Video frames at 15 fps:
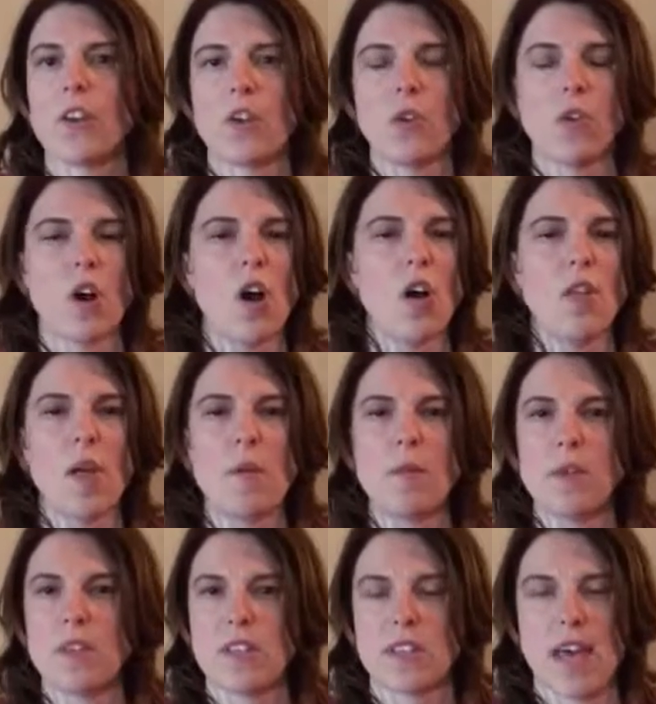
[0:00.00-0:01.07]
You call
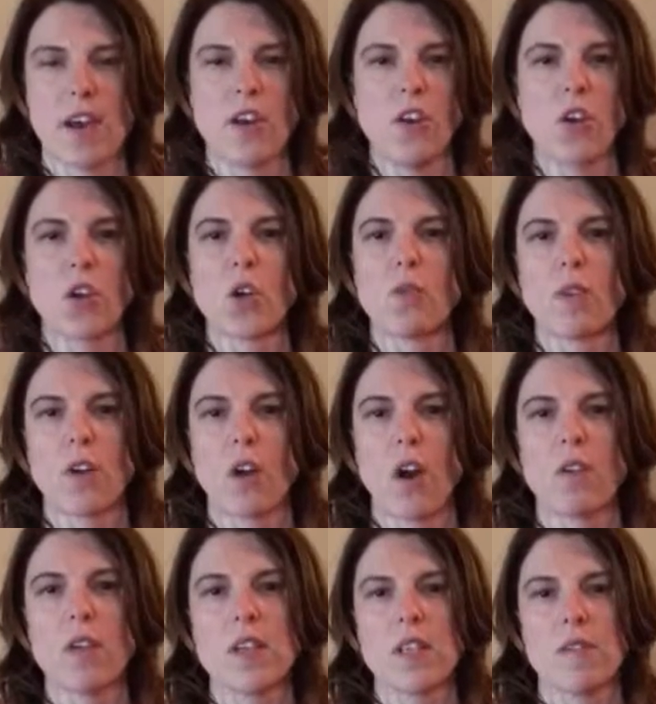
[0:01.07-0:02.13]
them senator
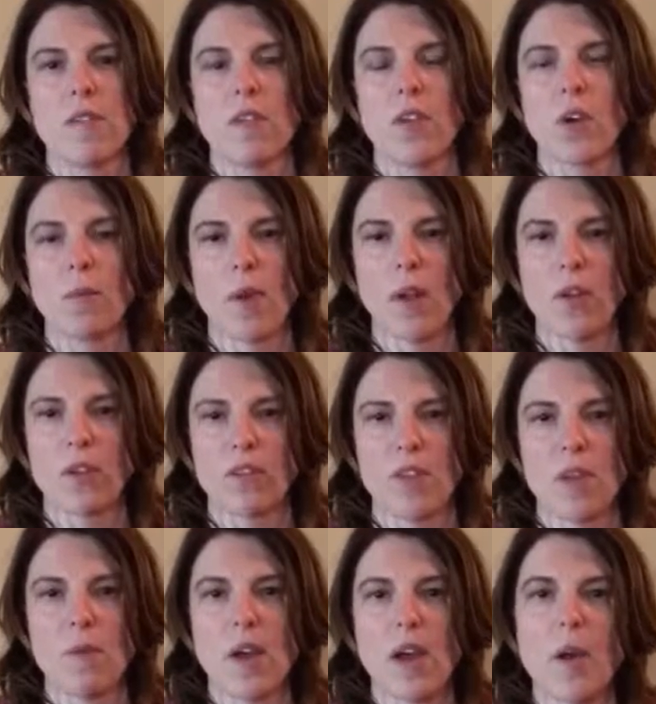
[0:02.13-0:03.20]
regardless of if they're male or
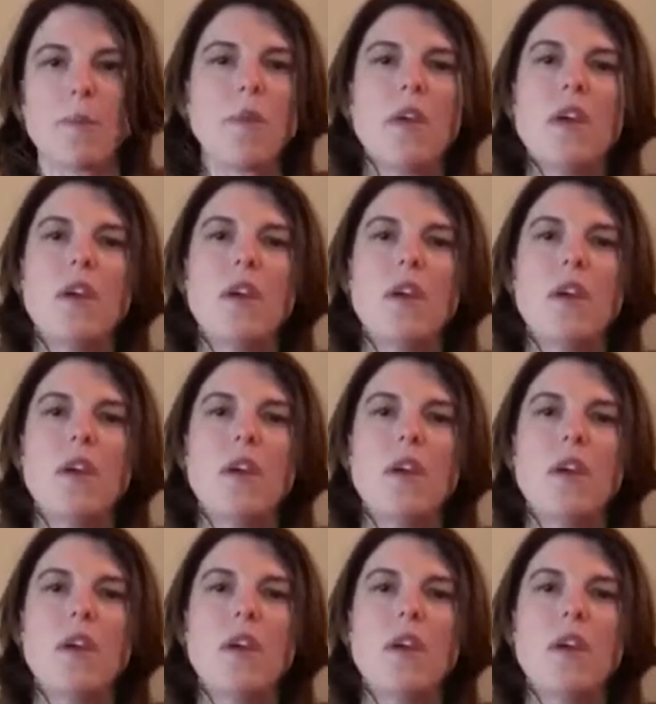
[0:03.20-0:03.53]
female.